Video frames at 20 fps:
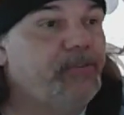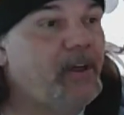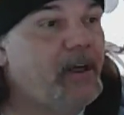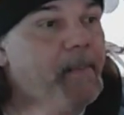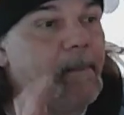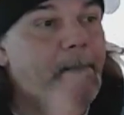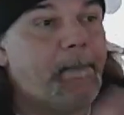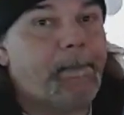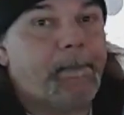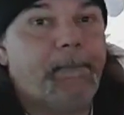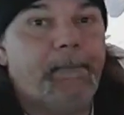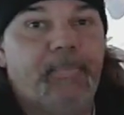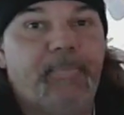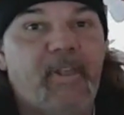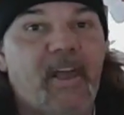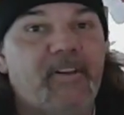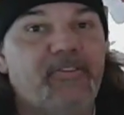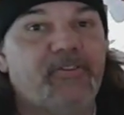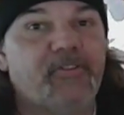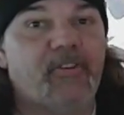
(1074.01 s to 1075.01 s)
a sudden,
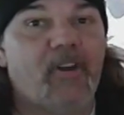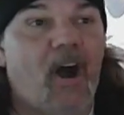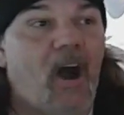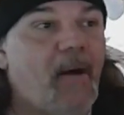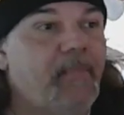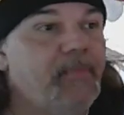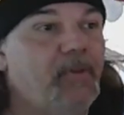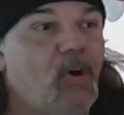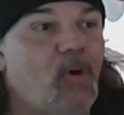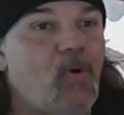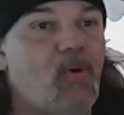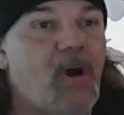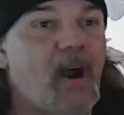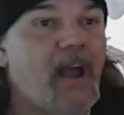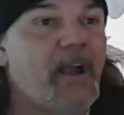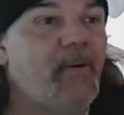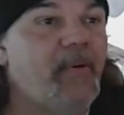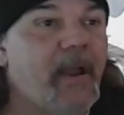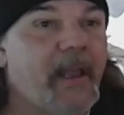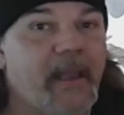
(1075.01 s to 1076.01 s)
dead stop, the whole
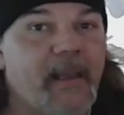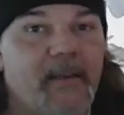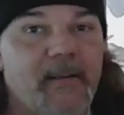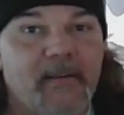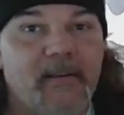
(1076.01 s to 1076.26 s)
highway.